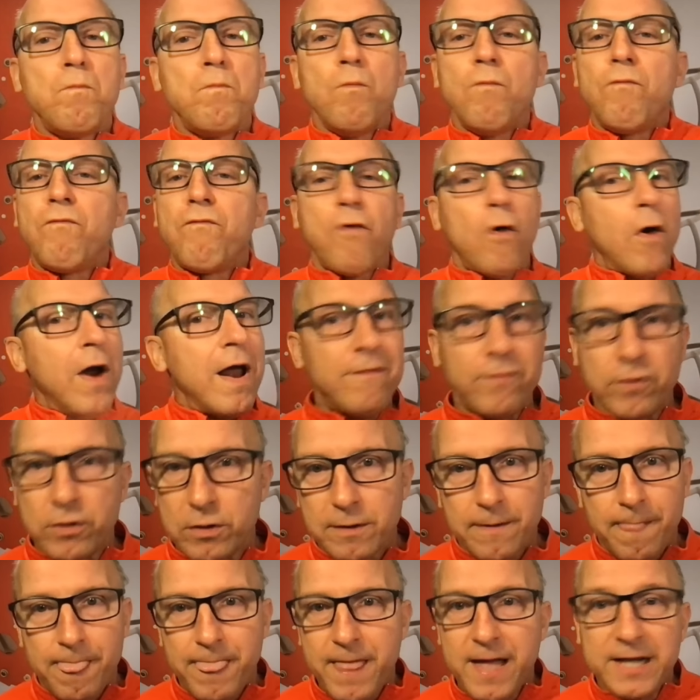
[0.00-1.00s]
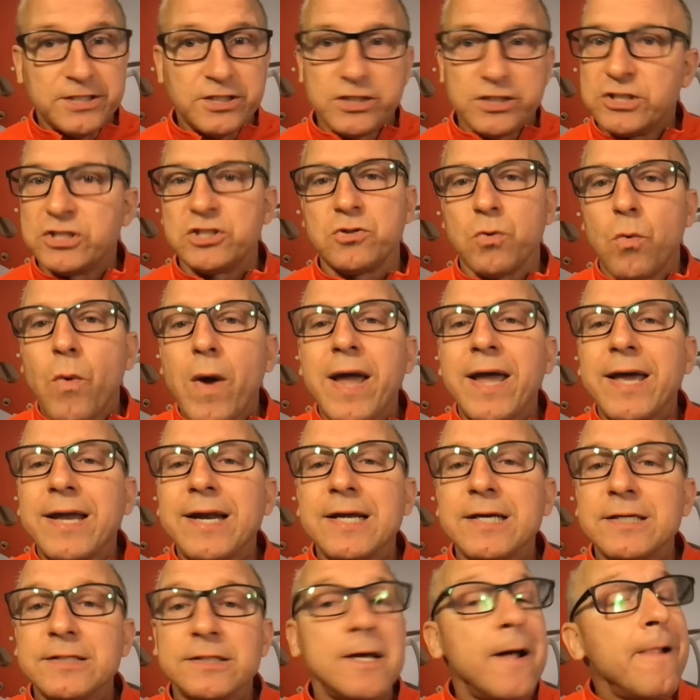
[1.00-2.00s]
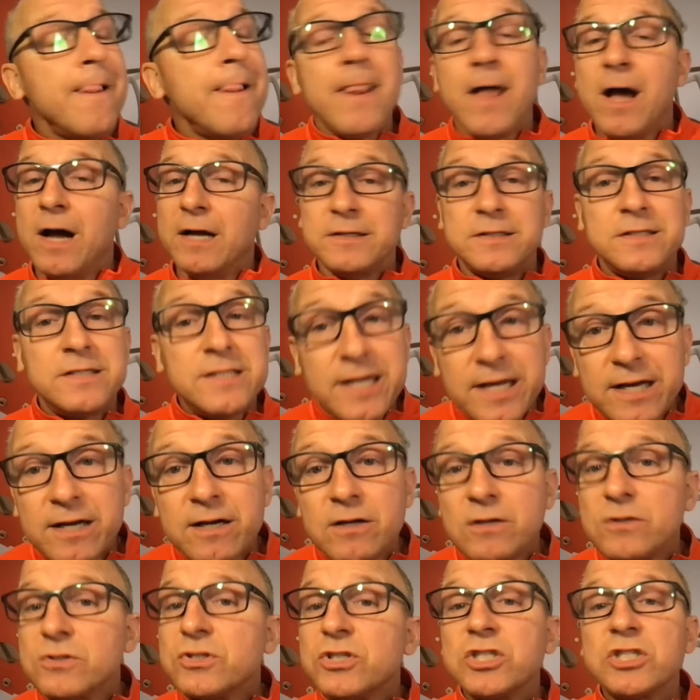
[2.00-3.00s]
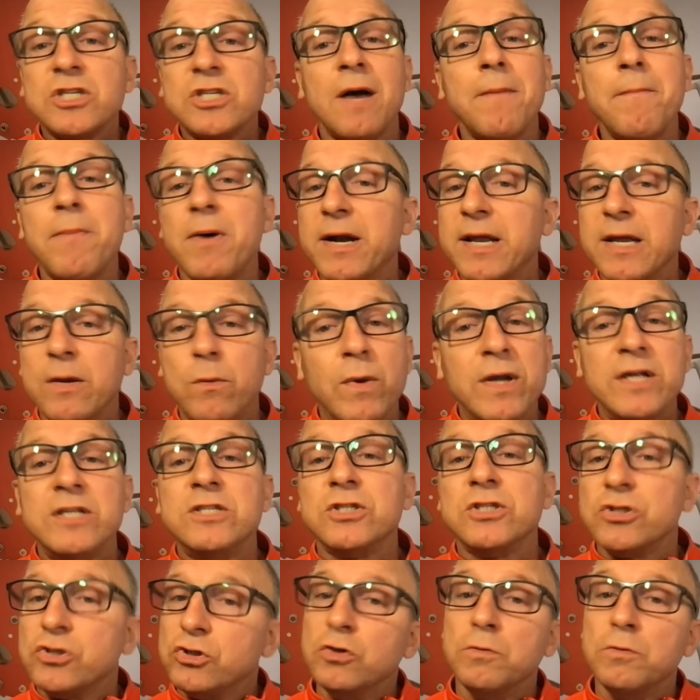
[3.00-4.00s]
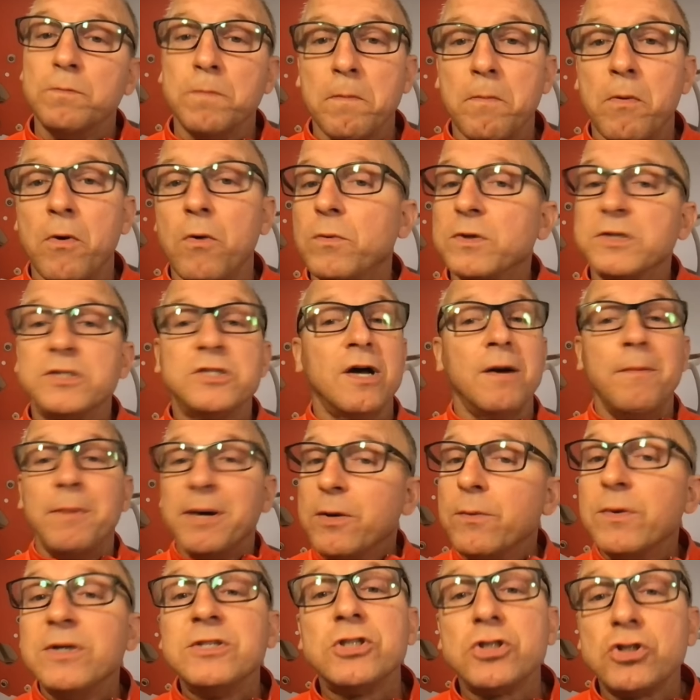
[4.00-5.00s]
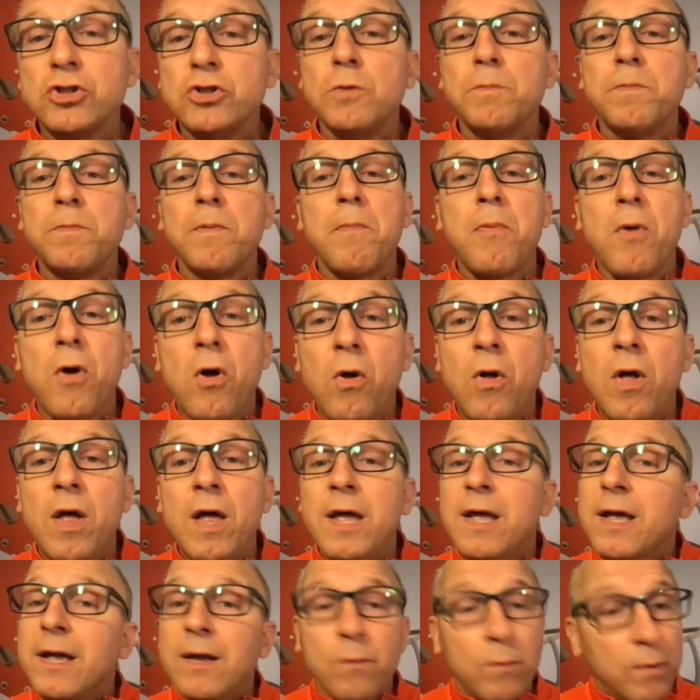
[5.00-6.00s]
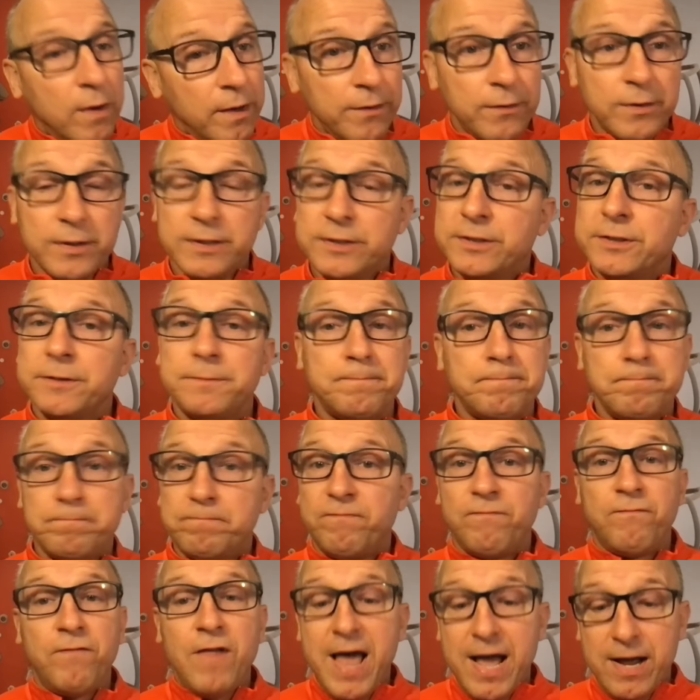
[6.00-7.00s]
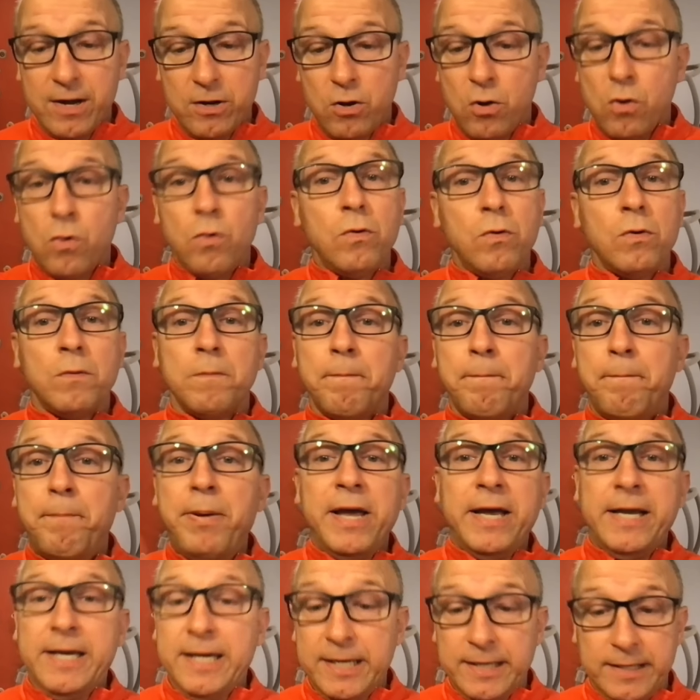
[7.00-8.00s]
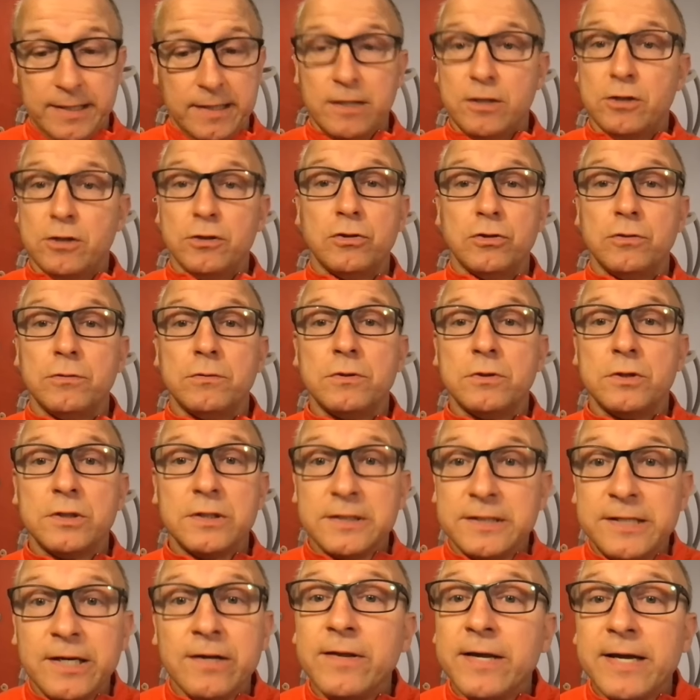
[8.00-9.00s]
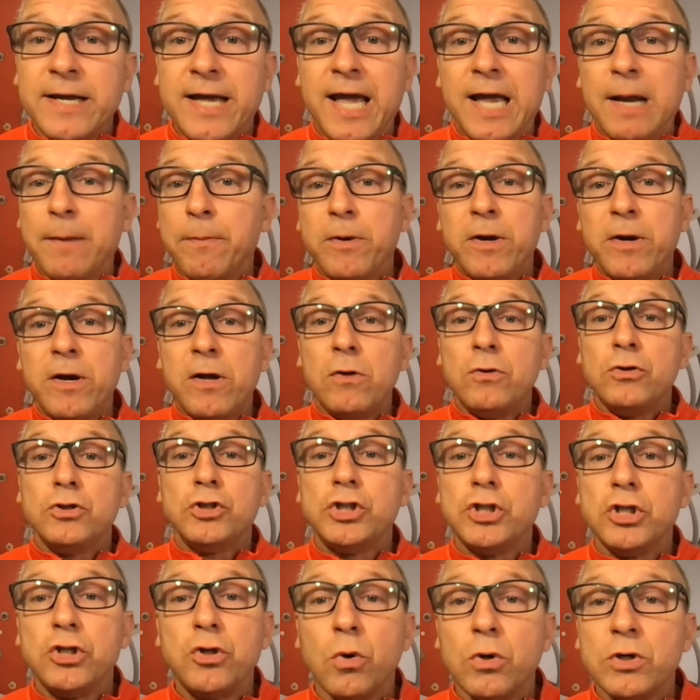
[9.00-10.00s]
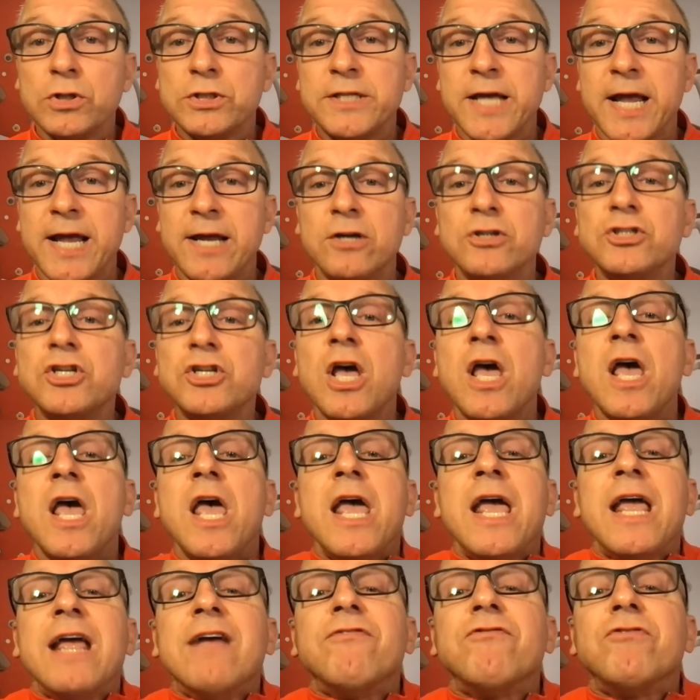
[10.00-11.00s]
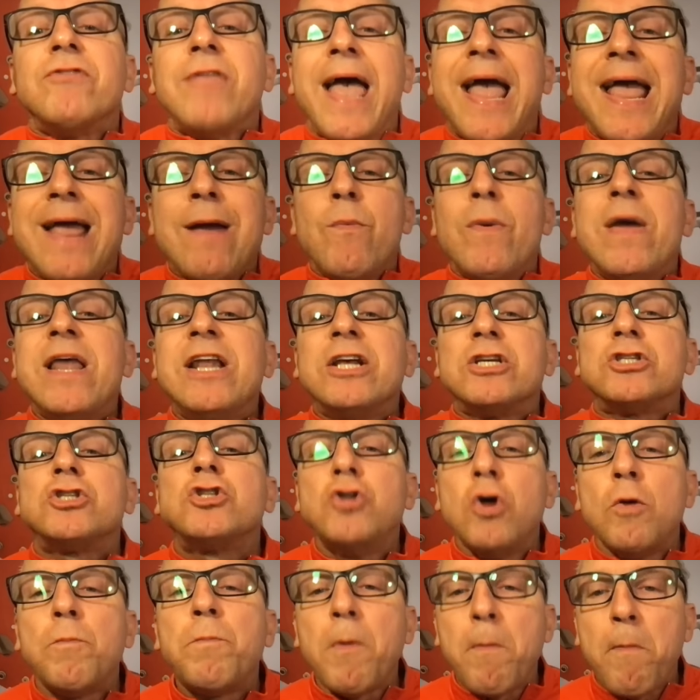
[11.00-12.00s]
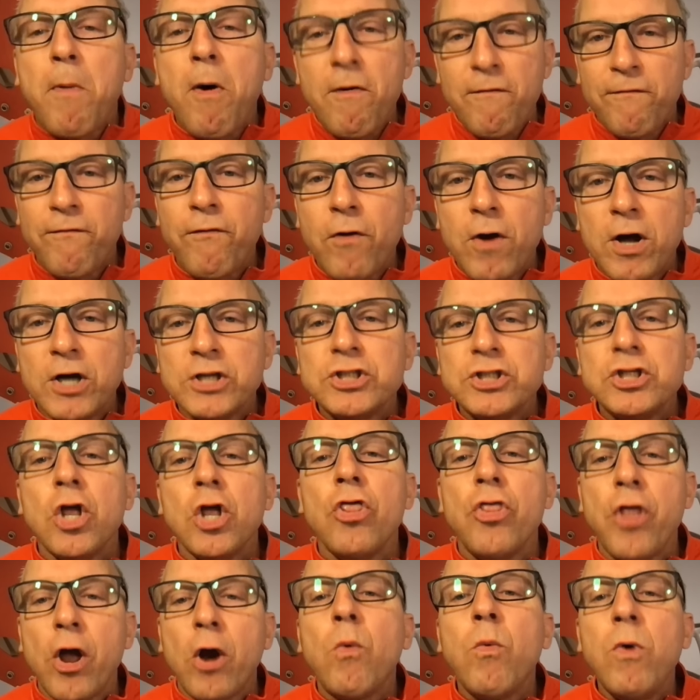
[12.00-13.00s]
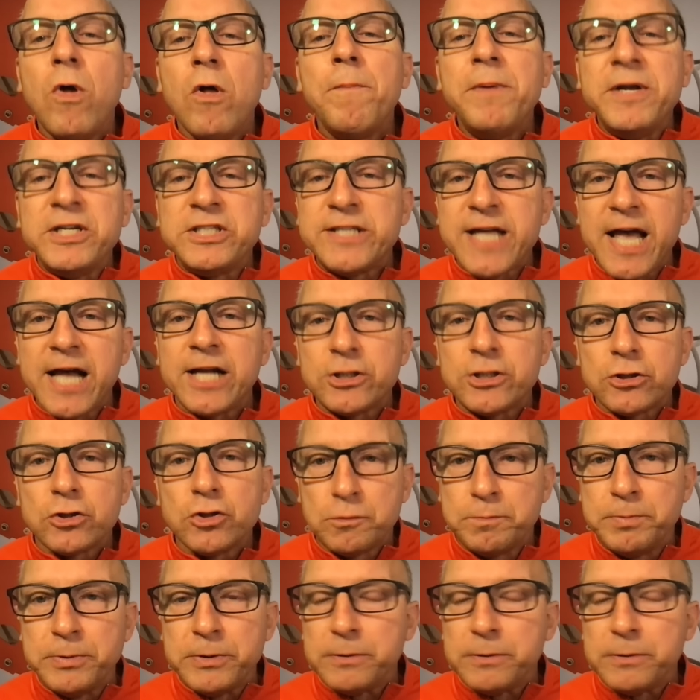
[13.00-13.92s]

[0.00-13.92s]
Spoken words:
Forever. That's just the way it is until somebody wins a Super Bowl. When somebody wins a Super Bowl, whether it's Flacco, Pickett, Dylan Gabriel, Shedeur Sanders, if they win a Super Bowl for us, there will be statues